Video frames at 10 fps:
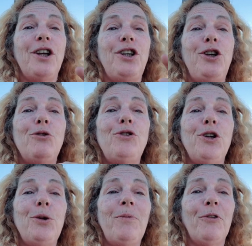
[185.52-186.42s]

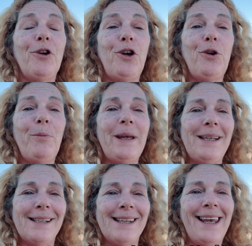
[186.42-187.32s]
YouTube for
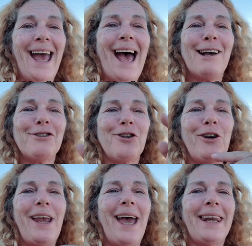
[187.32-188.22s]
Newbies. I'll show
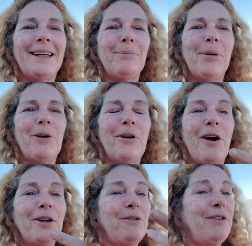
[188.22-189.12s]
you how to upload
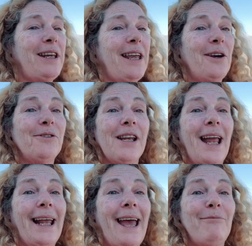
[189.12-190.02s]
all your videos
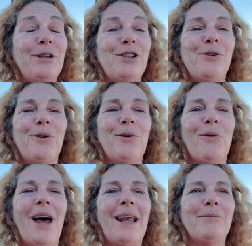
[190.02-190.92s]
like I've been doing
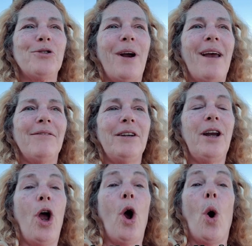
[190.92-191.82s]
while I'm traveling.
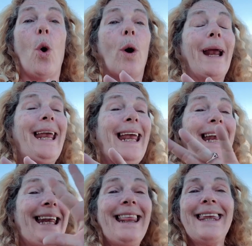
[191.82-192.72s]
Or
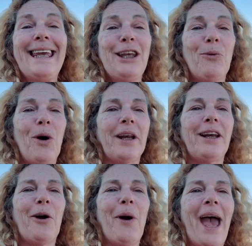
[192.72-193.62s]
anything you want to
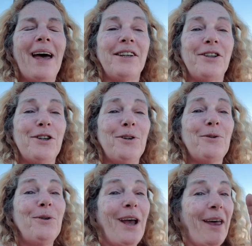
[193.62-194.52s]
know how to
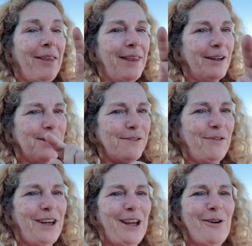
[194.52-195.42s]
do, there's a
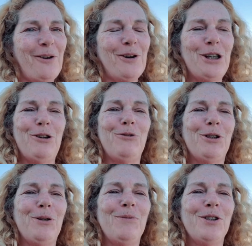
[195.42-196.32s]
video on
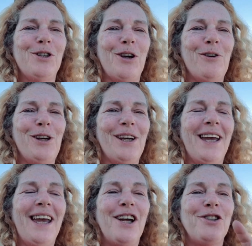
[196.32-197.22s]
YouTube to show you.
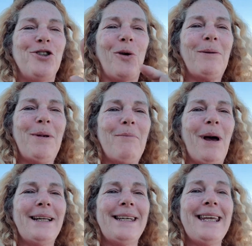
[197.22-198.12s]
Join me
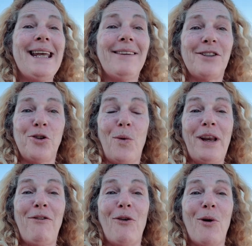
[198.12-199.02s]
Monday the
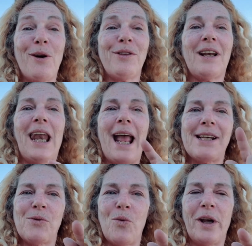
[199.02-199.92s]
24th,
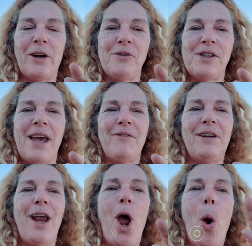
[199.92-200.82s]
Class
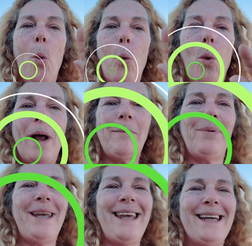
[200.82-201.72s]
107, 1
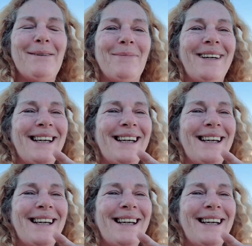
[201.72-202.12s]
p.m.